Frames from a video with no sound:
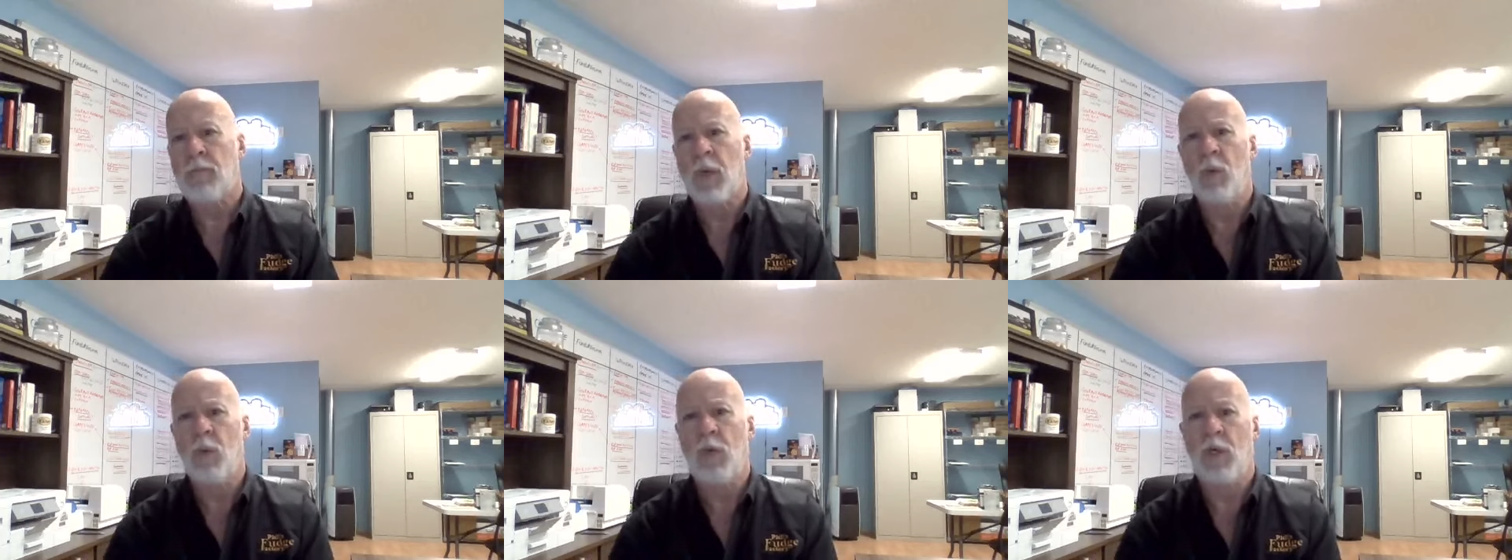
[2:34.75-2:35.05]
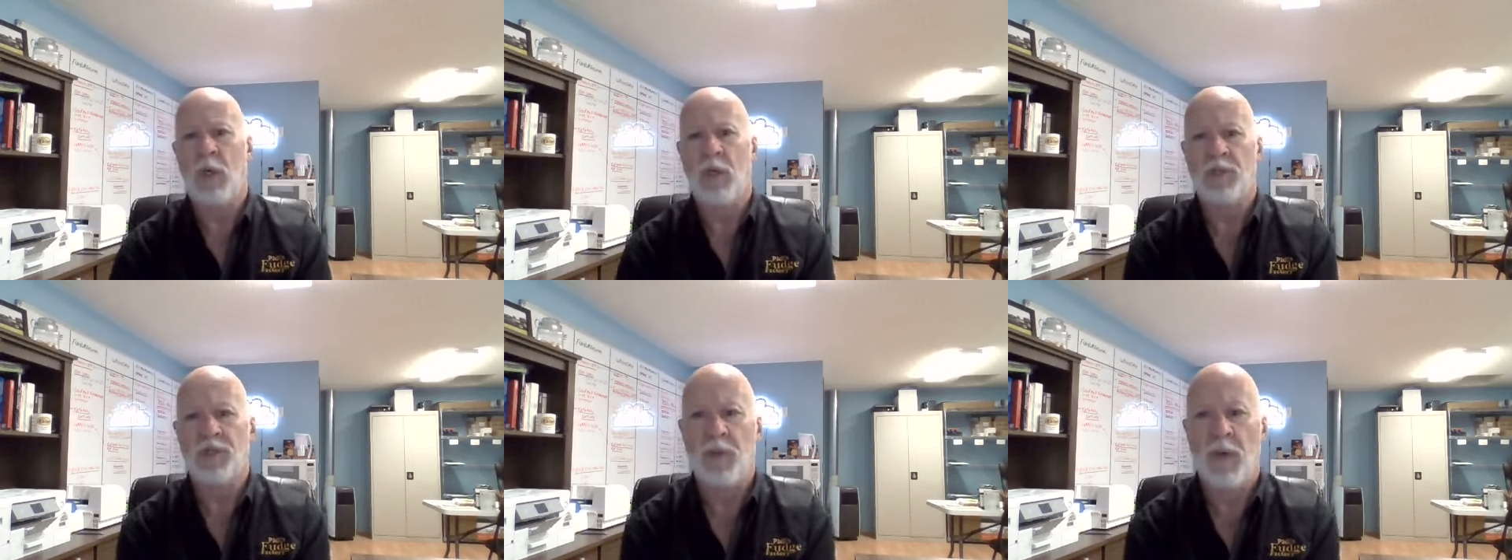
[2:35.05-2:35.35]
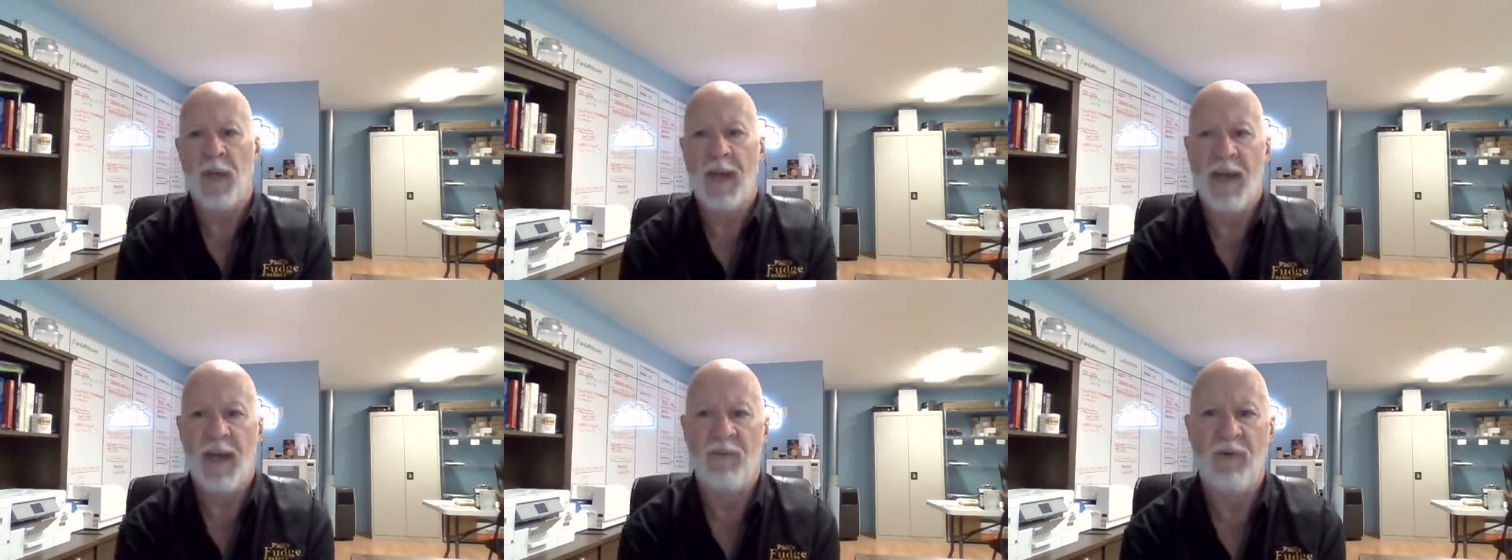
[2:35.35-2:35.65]
We also
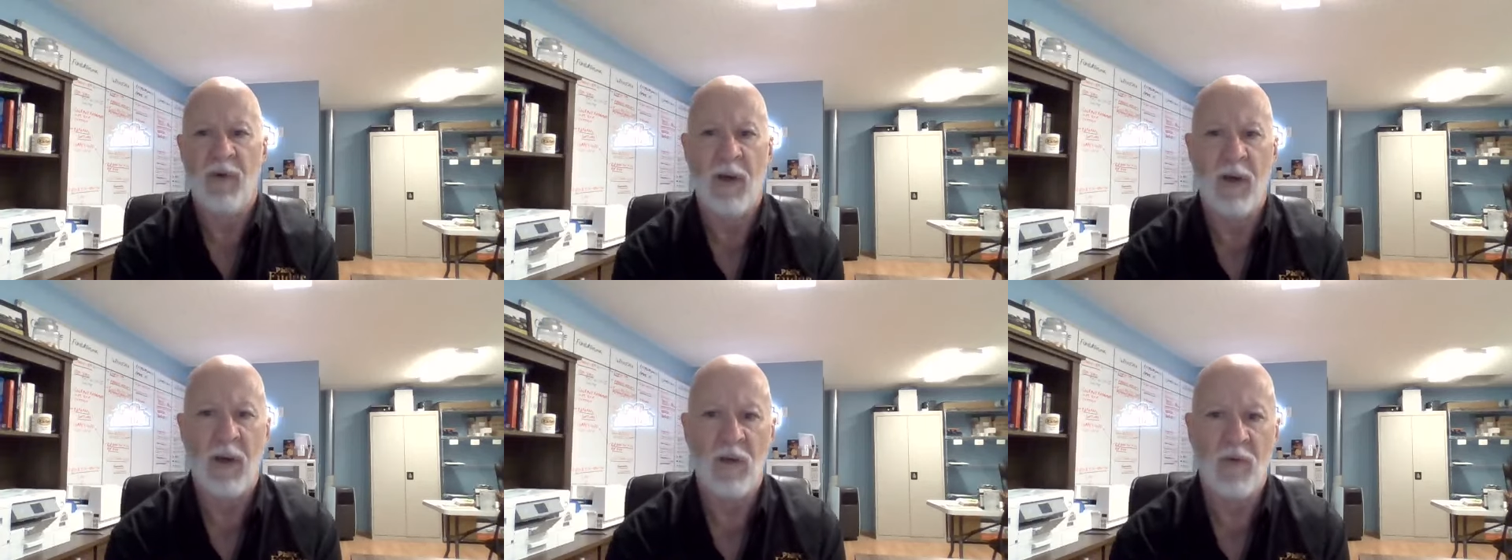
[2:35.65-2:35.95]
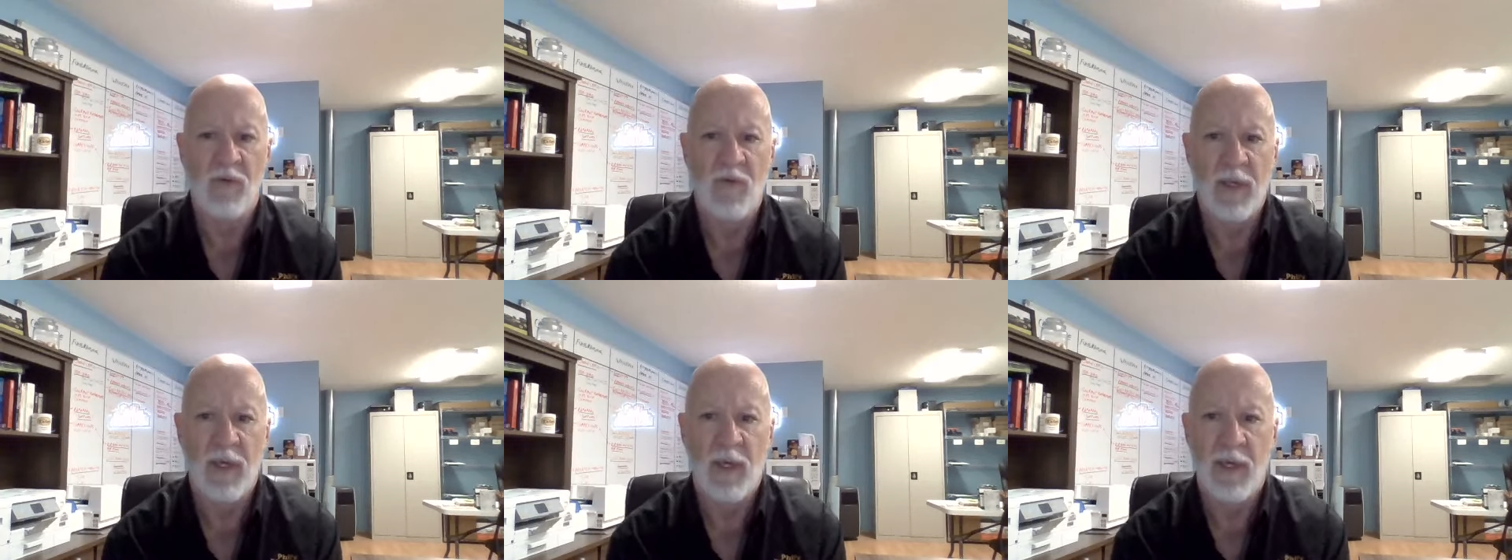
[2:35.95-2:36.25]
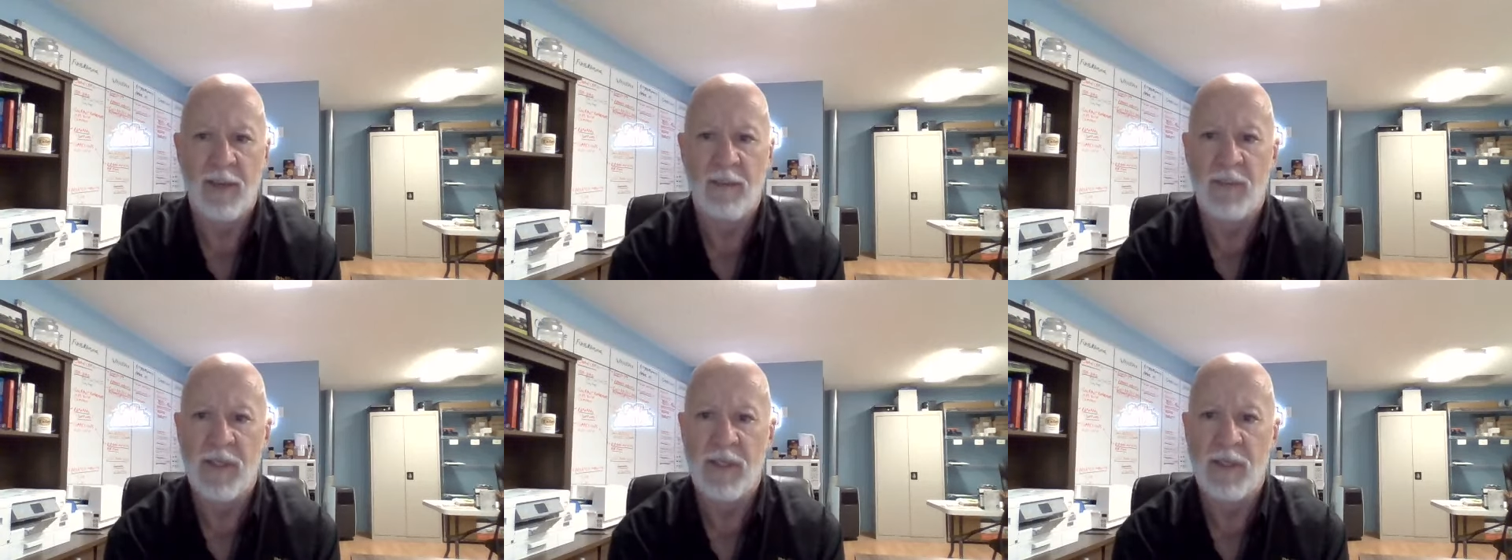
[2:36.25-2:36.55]
have our
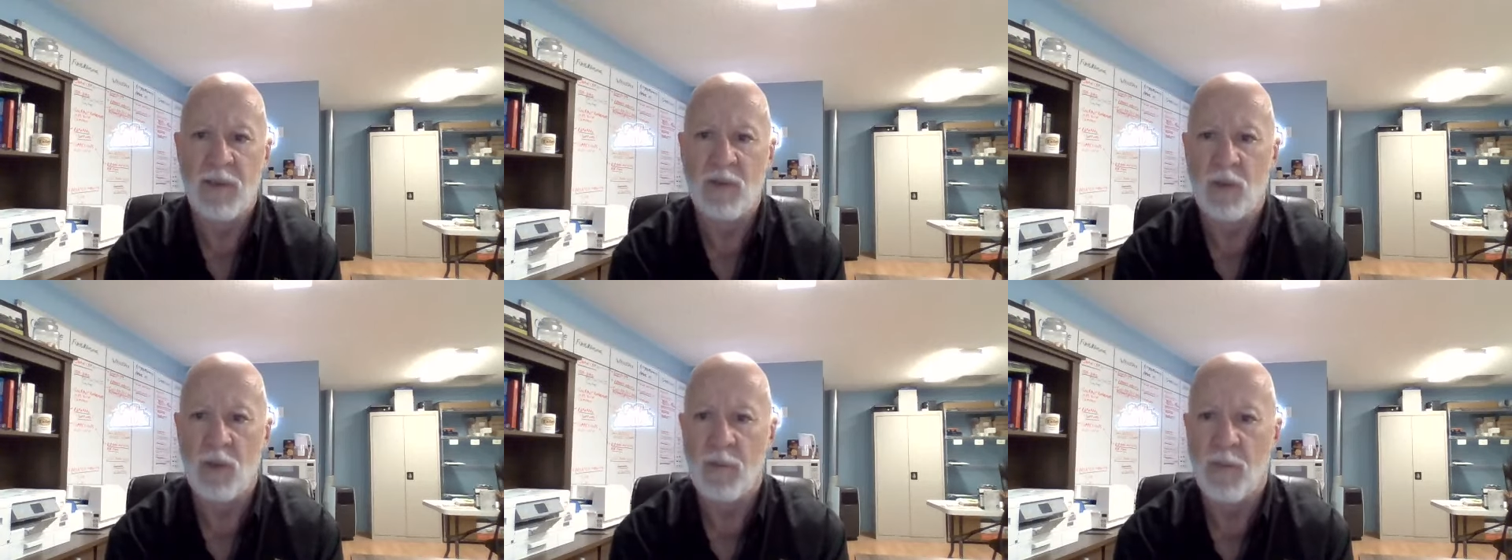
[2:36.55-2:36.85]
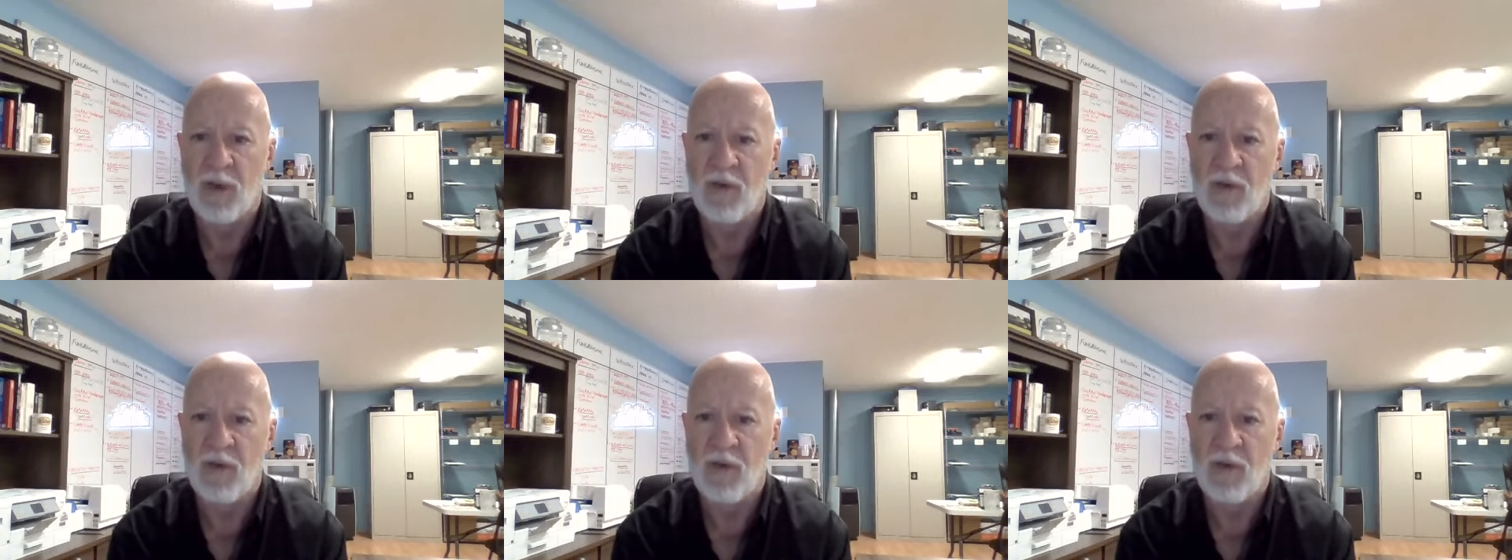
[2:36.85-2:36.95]
VIP group,